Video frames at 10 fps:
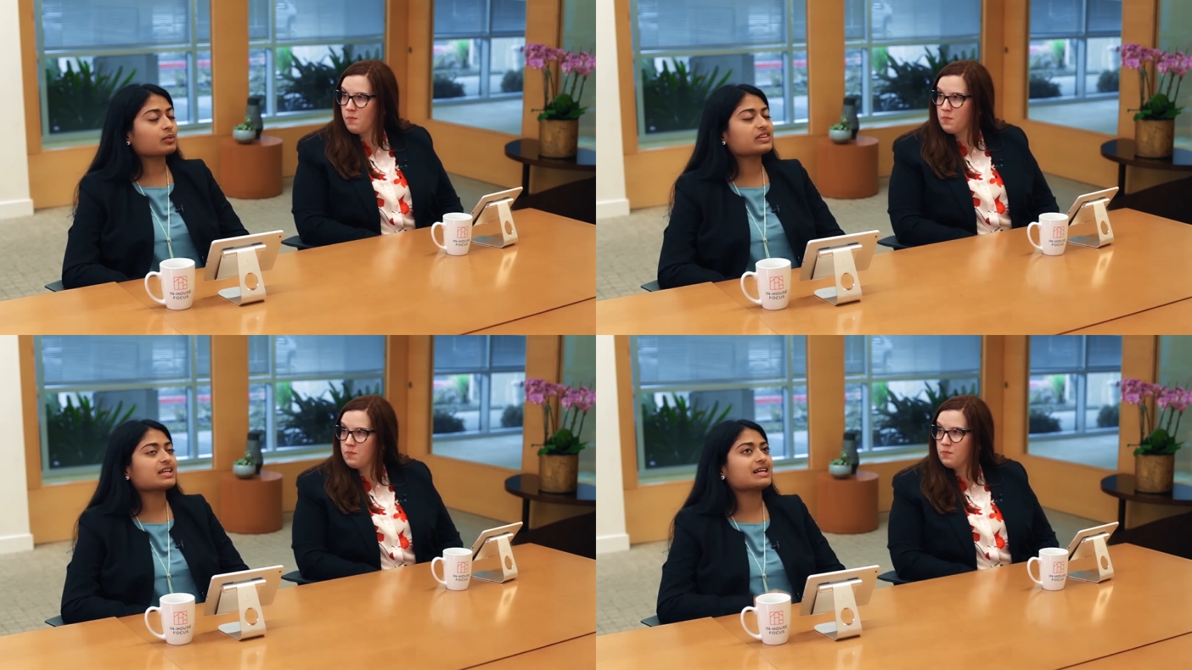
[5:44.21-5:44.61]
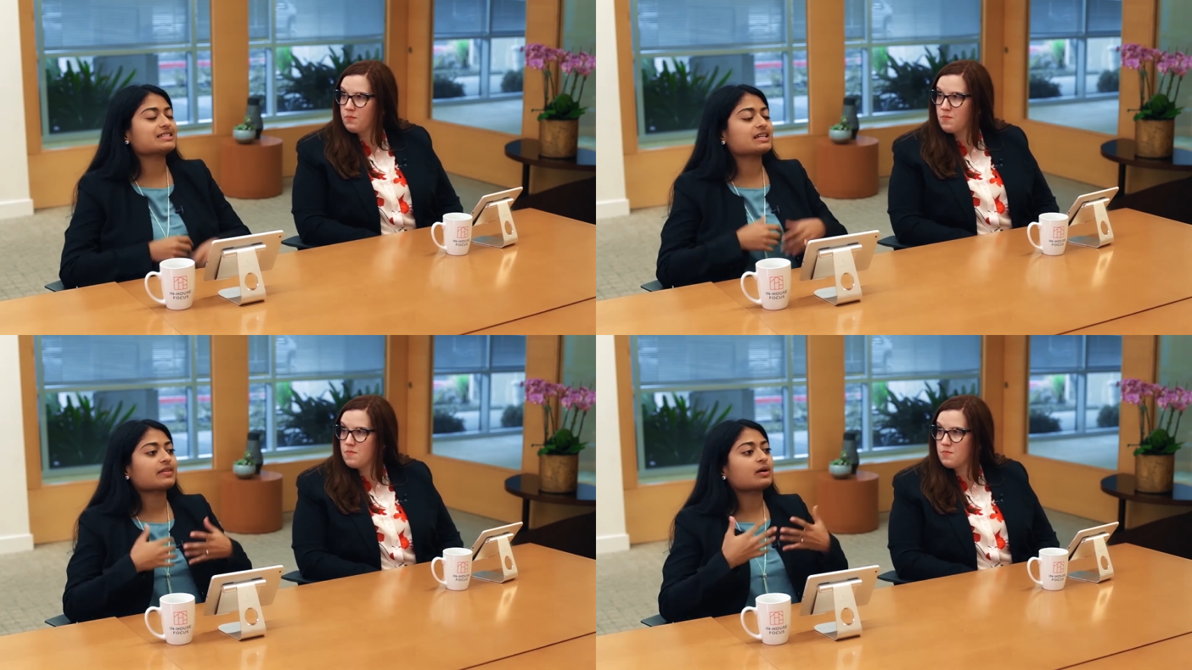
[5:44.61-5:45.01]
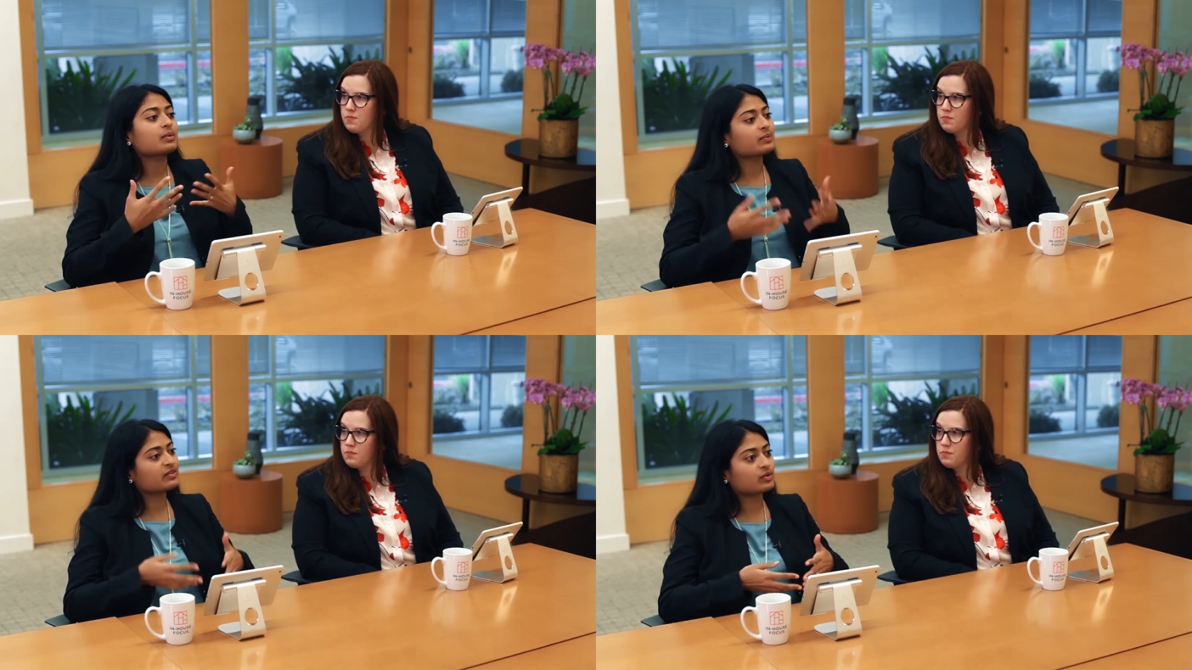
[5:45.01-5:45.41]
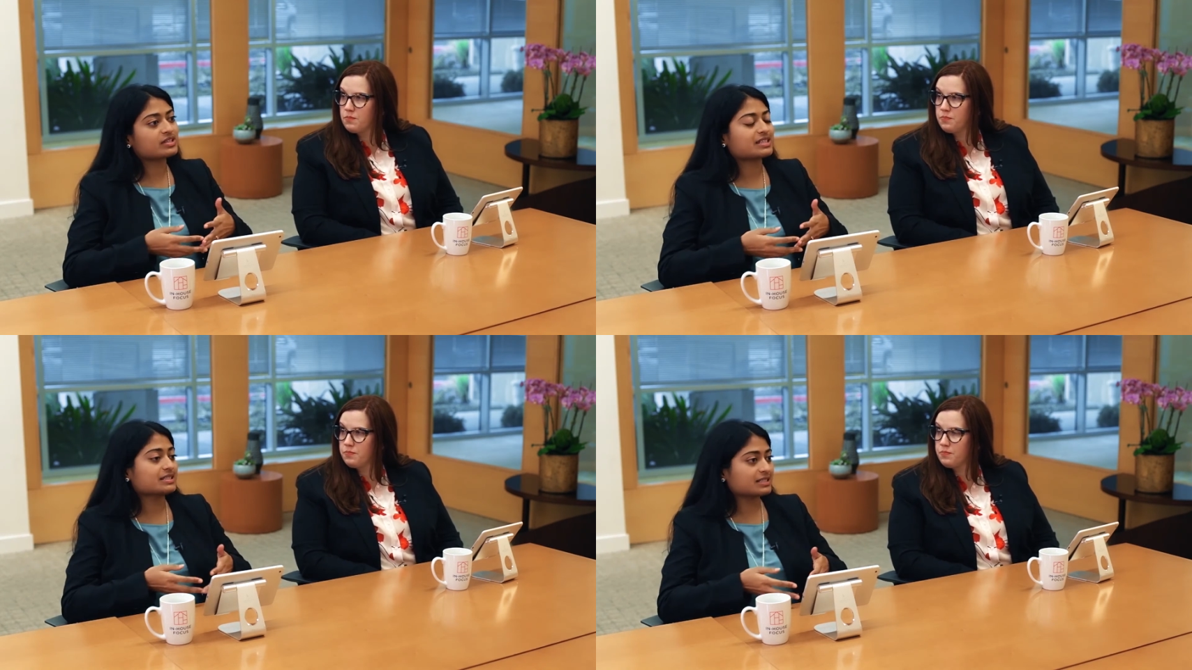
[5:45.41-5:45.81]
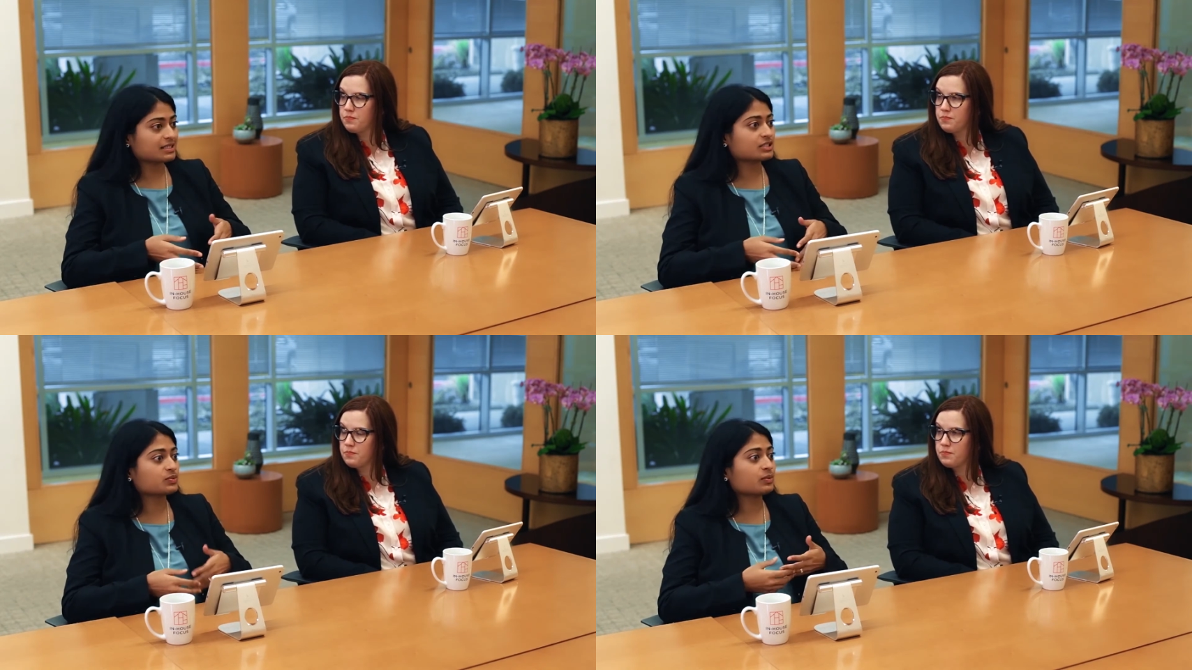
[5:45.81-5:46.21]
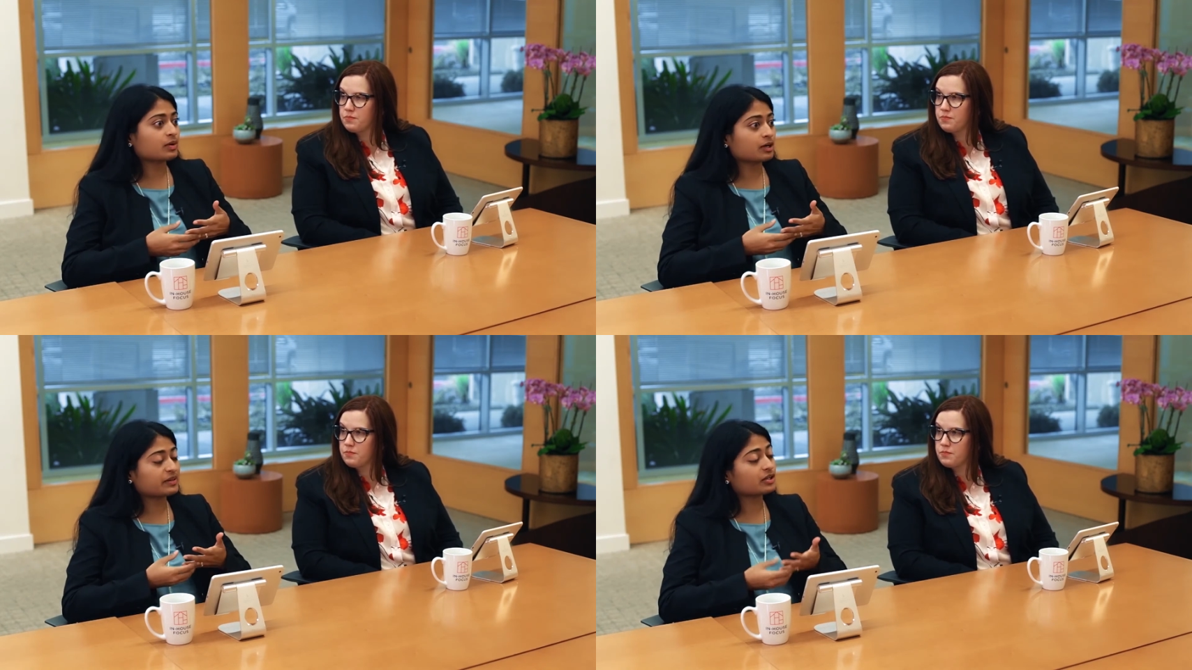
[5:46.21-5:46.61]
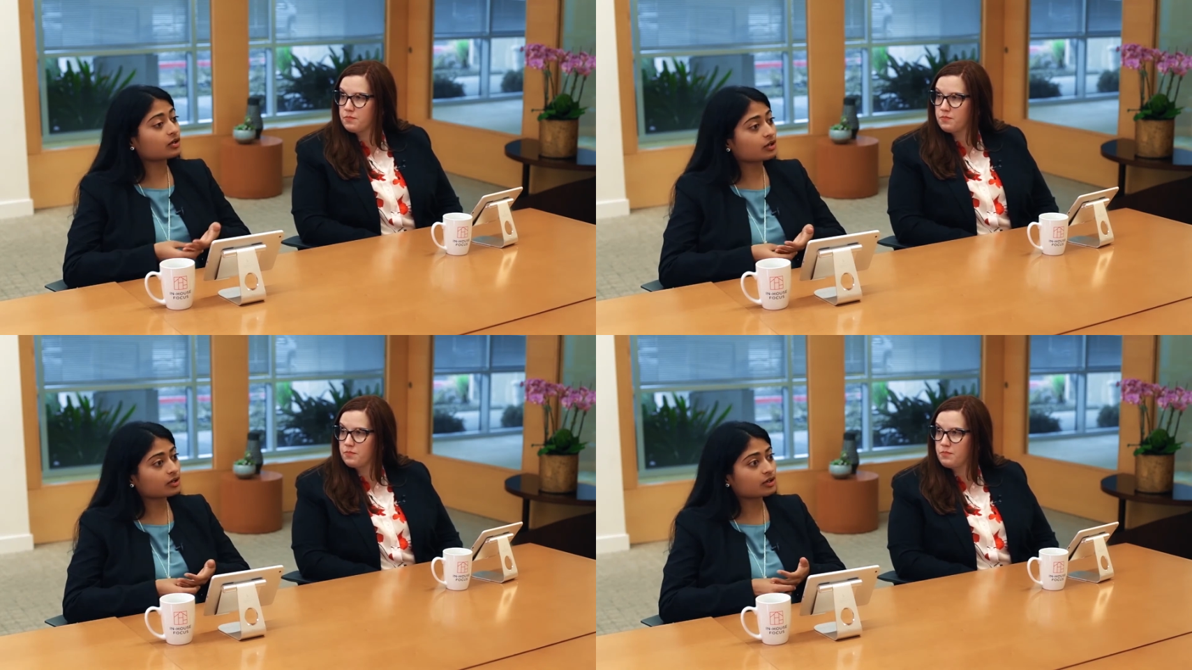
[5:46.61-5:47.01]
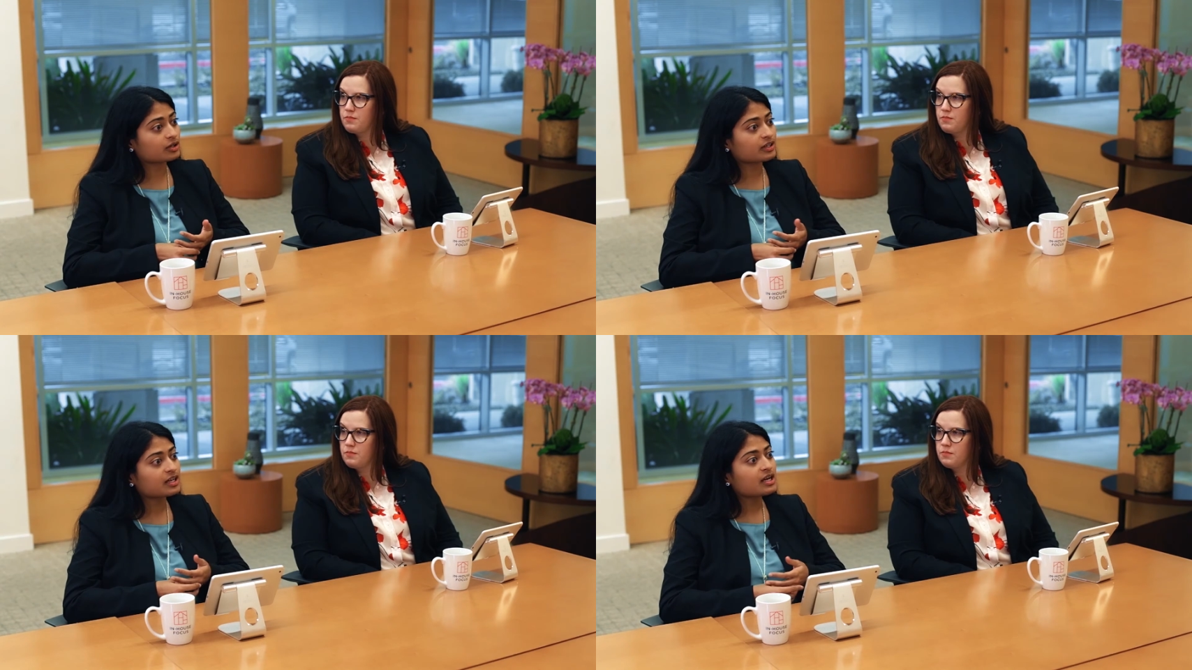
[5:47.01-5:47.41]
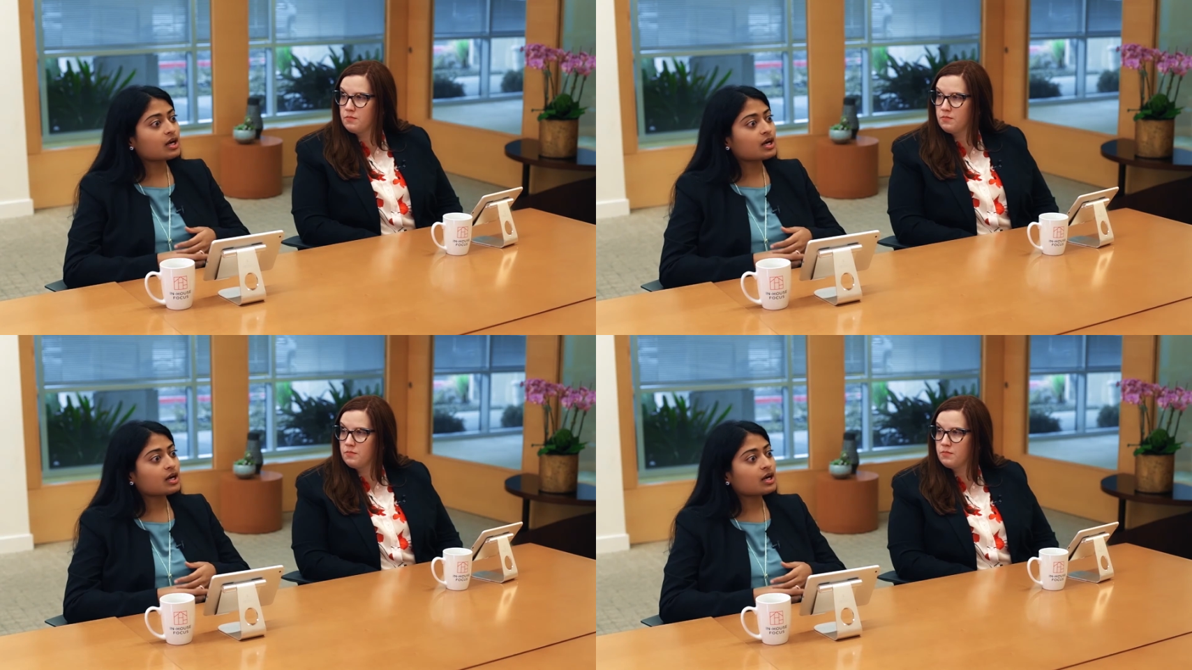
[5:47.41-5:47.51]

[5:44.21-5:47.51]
Speaker 1: with the idea that when we voice ideas, we want to be heard,